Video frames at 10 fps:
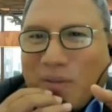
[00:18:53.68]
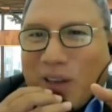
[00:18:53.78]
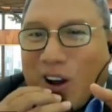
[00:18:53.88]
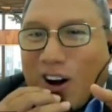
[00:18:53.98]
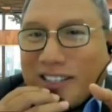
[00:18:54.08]

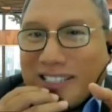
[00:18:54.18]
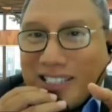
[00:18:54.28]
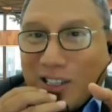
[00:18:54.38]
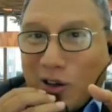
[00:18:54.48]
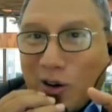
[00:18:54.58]
Because,
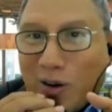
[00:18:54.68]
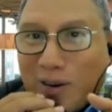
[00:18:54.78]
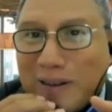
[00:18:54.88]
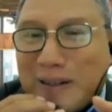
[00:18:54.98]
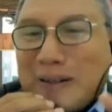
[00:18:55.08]
you
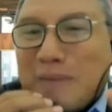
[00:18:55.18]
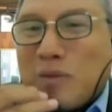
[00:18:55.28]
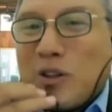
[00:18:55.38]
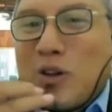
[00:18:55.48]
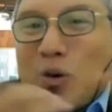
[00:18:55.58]
know,
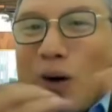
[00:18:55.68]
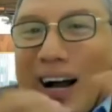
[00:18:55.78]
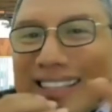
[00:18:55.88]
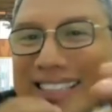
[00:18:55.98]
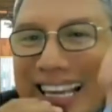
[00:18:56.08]
you
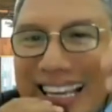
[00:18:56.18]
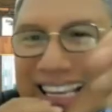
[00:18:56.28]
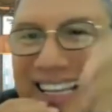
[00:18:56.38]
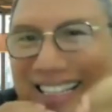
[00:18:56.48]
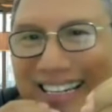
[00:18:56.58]
are
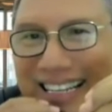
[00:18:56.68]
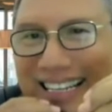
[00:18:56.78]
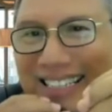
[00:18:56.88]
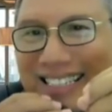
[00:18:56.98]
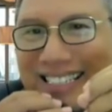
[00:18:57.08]
taking the
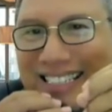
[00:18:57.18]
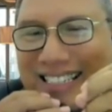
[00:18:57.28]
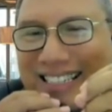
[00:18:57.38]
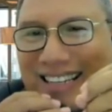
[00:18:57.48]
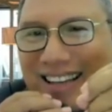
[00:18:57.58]
needs,
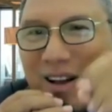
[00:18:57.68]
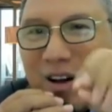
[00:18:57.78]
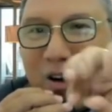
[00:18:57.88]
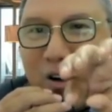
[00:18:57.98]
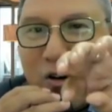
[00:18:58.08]

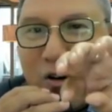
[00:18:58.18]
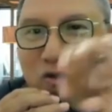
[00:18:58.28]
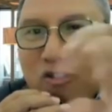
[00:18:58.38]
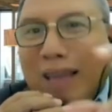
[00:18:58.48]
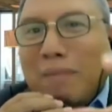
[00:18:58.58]

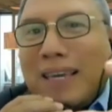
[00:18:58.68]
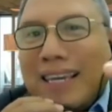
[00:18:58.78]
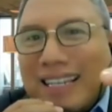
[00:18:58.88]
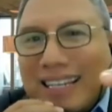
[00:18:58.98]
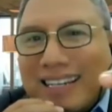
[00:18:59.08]

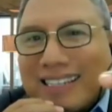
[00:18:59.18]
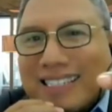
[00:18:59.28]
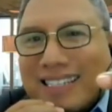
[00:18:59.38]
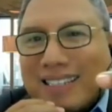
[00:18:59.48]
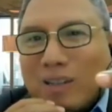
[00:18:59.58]
framing it in a
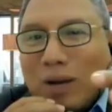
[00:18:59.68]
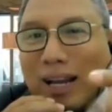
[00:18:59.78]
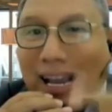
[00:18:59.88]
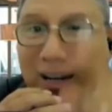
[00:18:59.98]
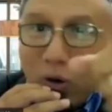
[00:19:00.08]
certain
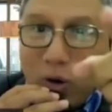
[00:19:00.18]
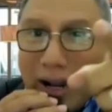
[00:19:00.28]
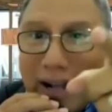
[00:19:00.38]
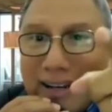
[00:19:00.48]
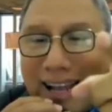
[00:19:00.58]
way, and
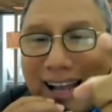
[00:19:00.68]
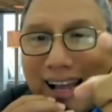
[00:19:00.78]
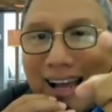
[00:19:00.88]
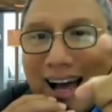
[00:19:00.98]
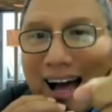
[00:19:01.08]
orangnya